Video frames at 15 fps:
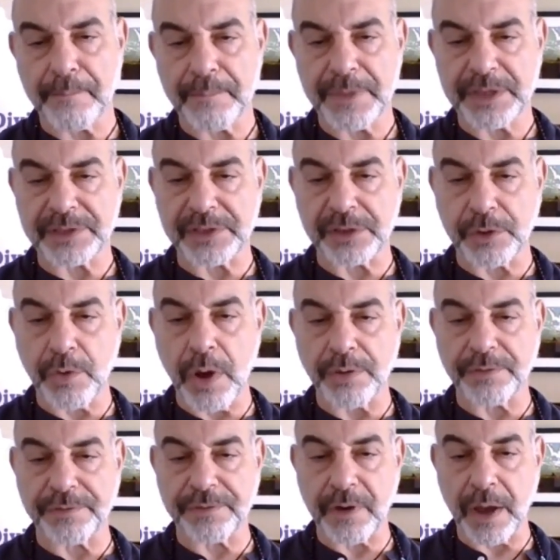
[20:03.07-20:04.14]
This is a
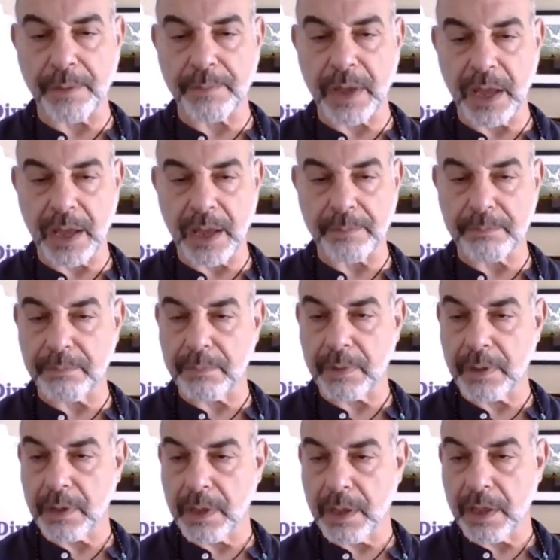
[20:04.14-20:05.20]
quote from
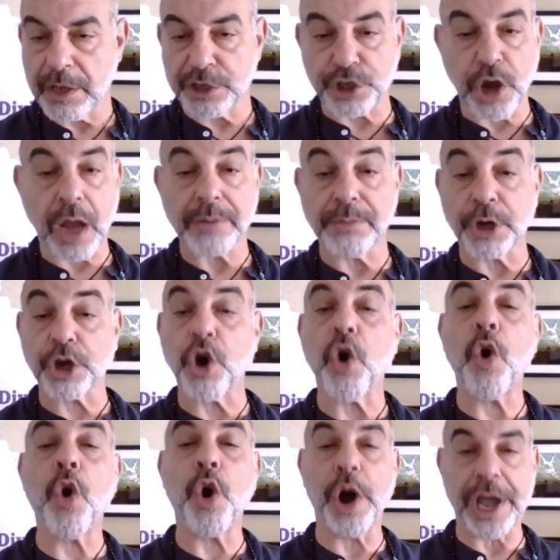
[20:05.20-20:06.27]
Sean
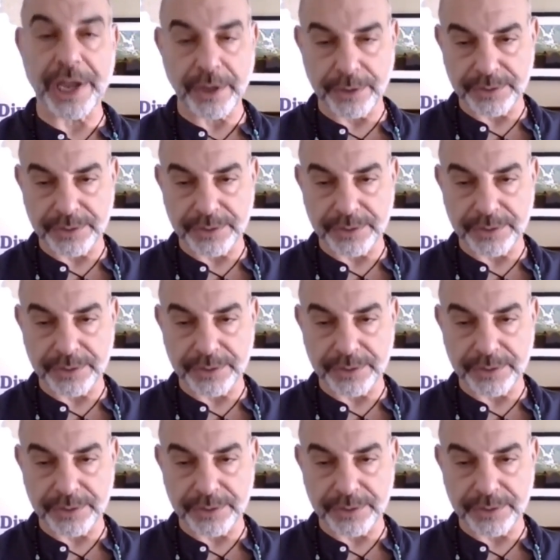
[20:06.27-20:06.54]
McCoy,